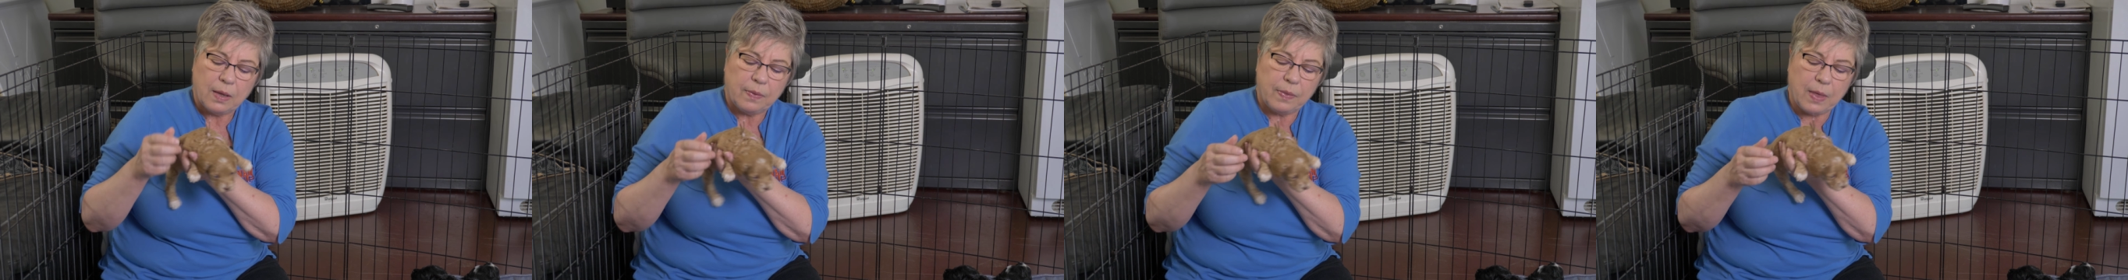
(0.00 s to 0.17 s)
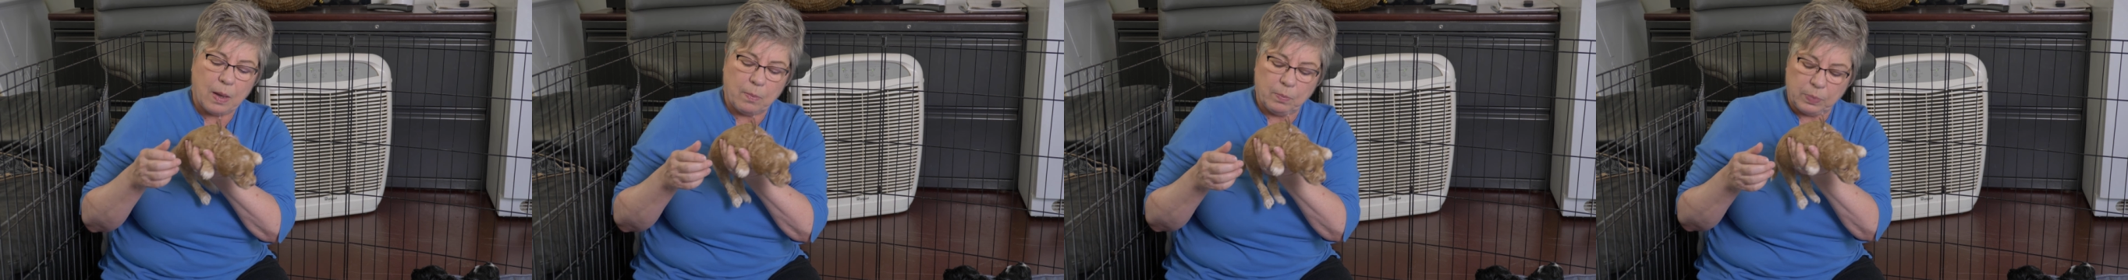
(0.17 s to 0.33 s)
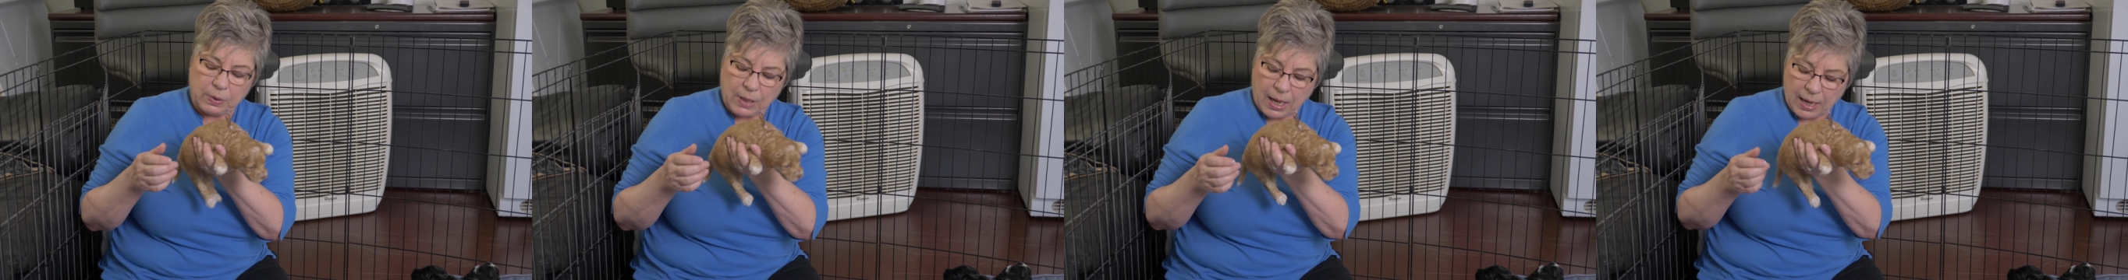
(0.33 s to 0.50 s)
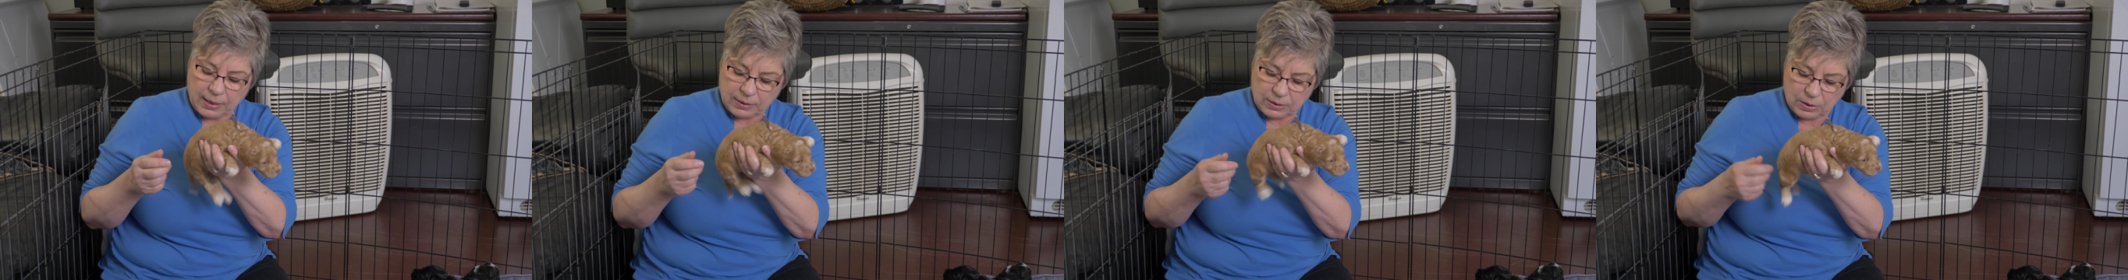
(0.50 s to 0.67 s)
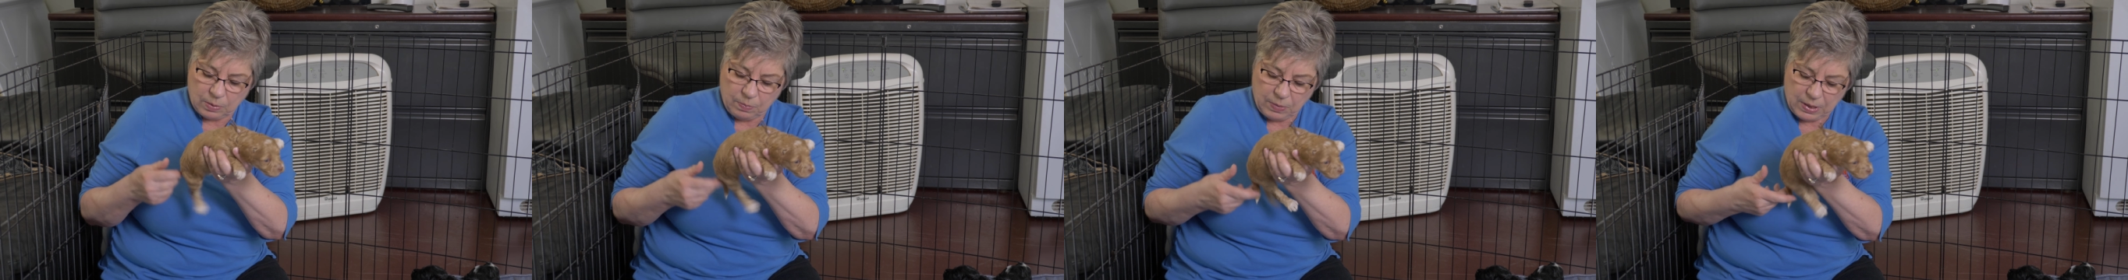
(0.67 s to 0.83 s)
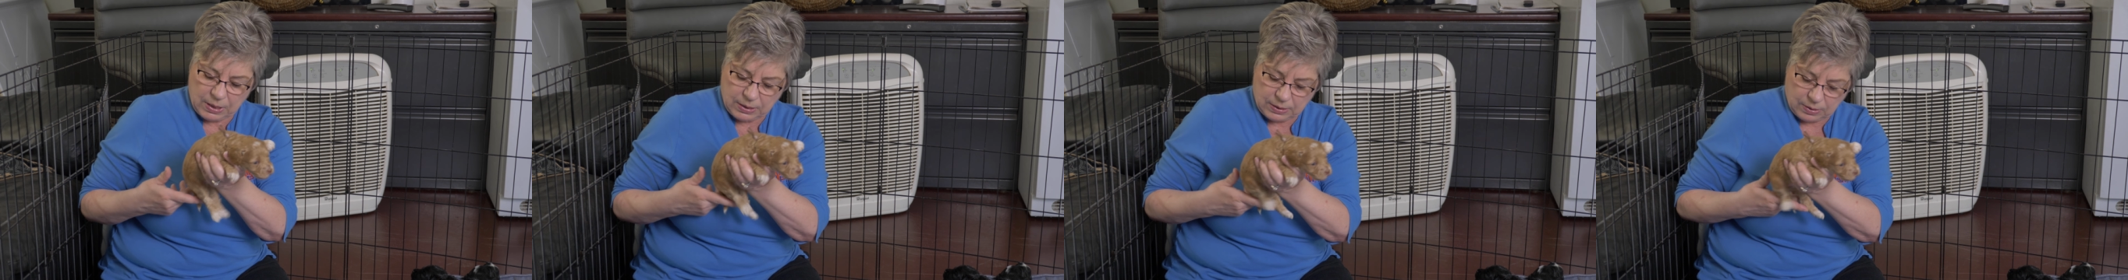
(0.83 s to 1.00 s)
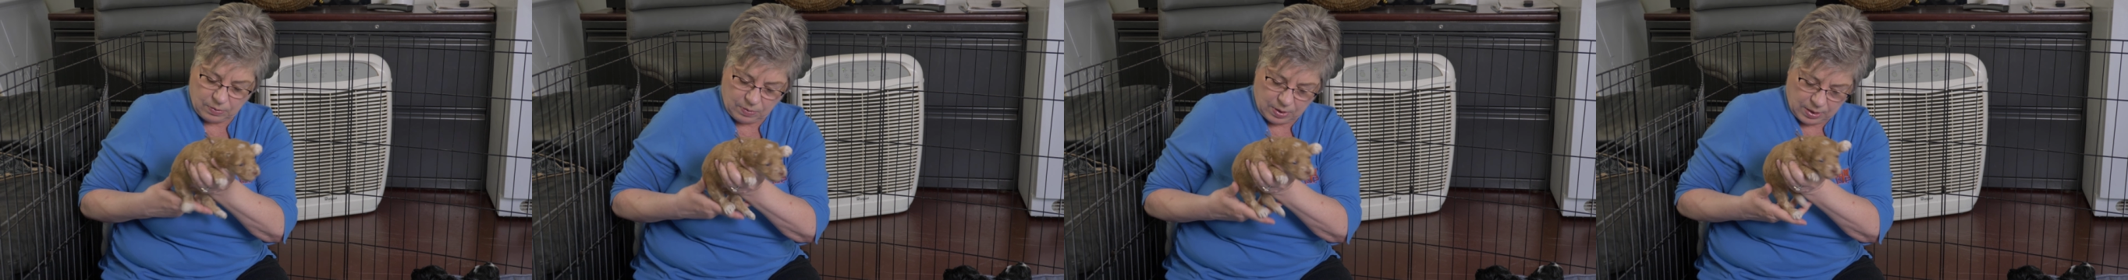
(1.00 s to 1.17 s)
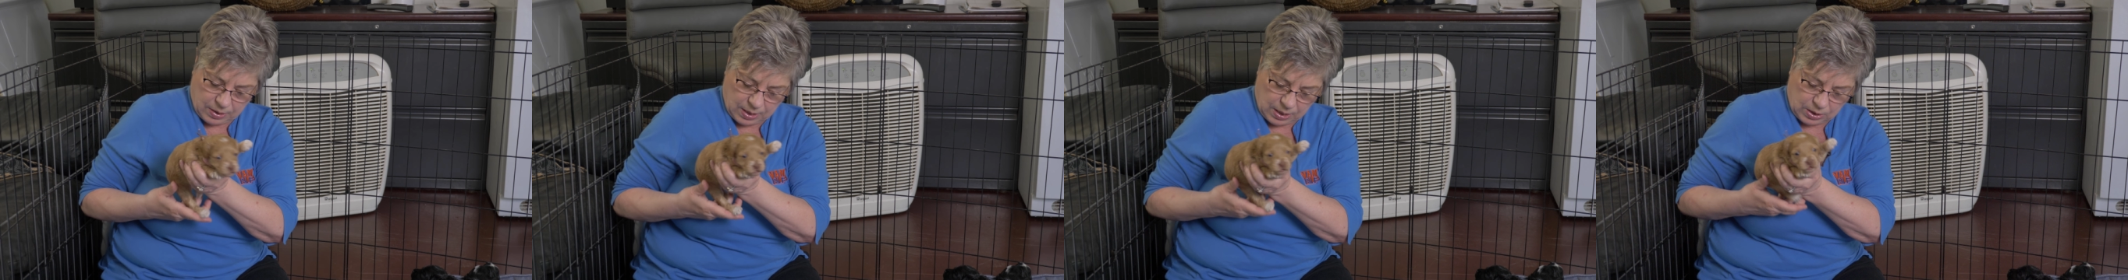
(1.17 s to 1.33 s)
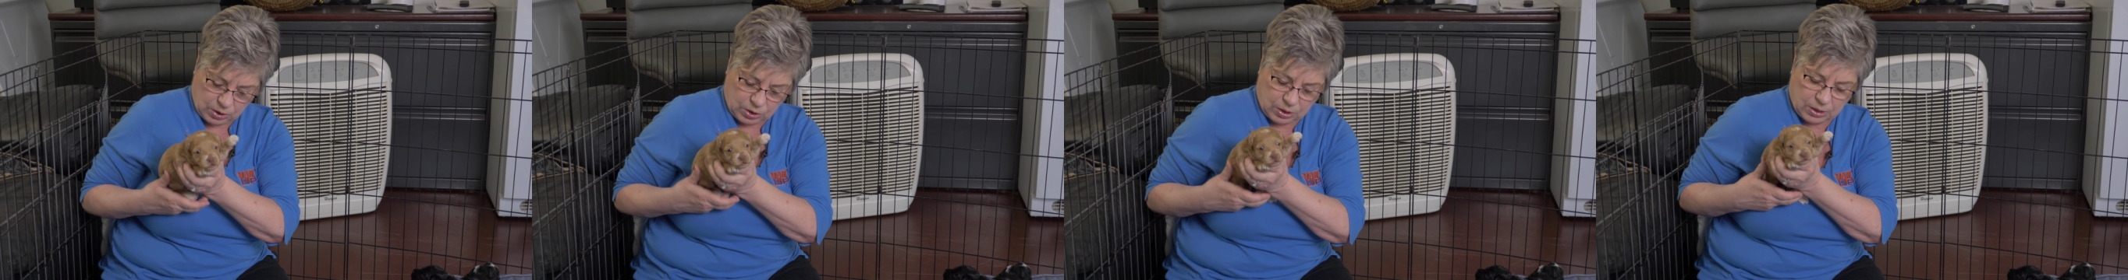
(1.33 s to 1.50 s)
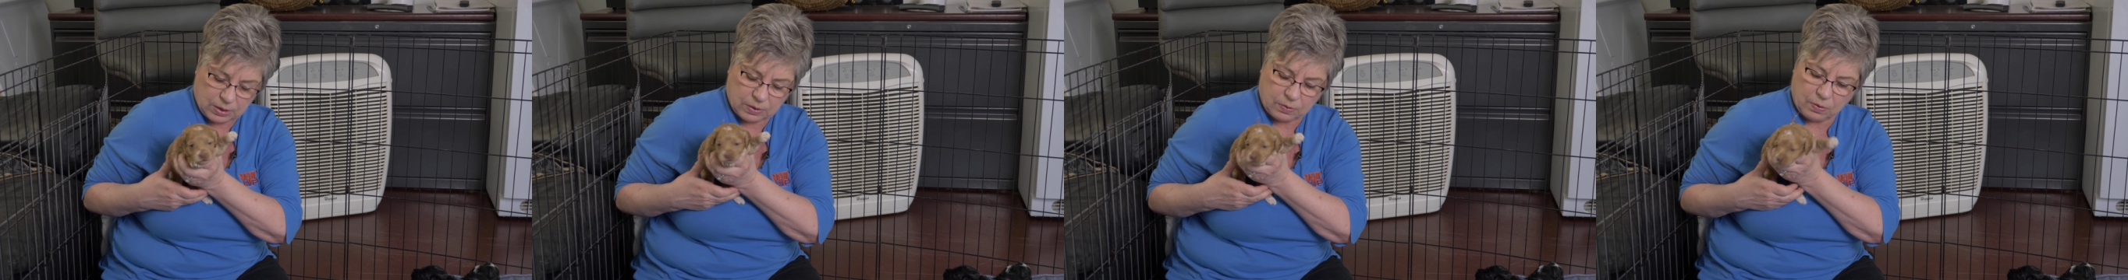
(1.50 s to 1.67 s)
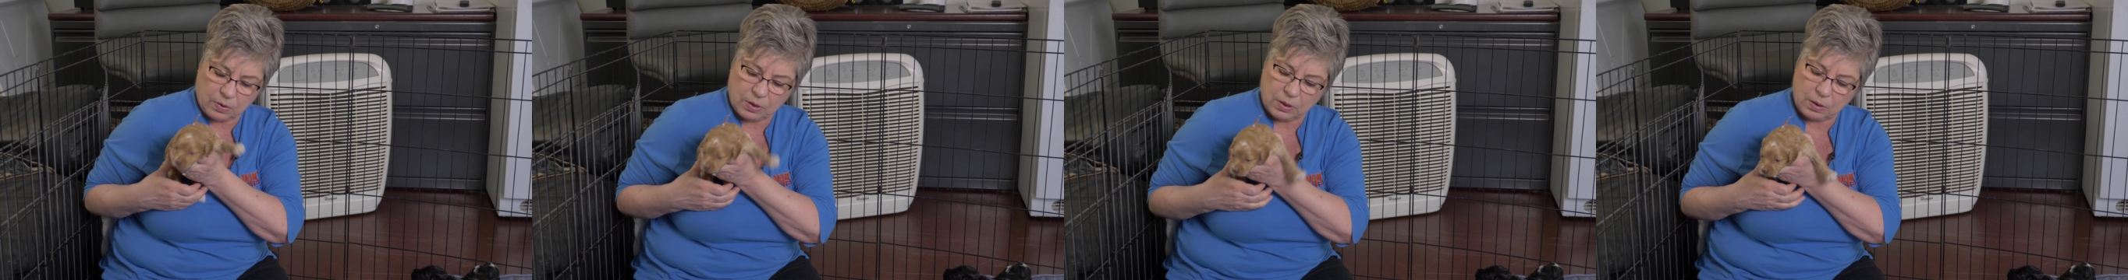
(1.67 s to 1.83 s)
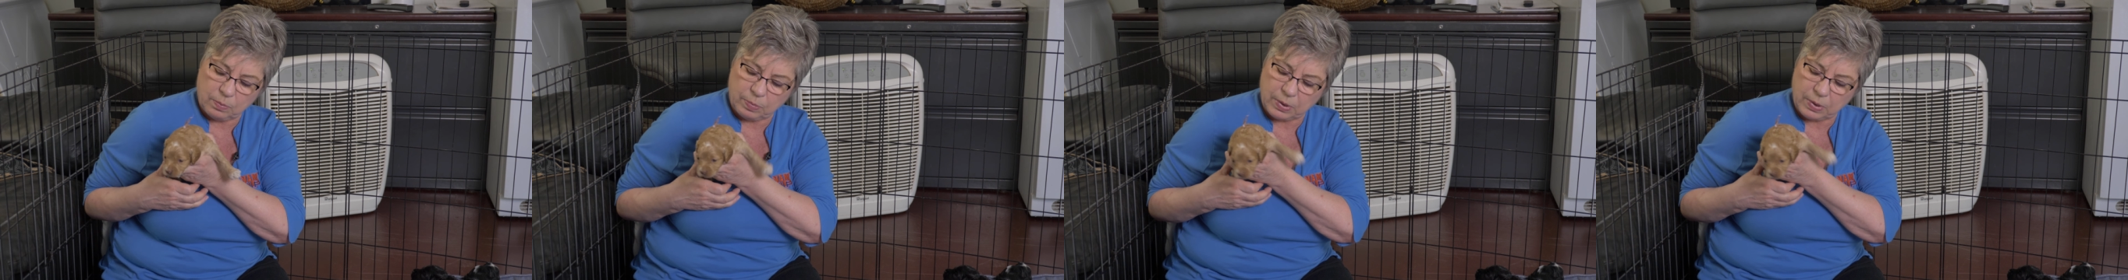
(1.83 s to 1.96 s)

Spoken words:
than black to me, so I think she's going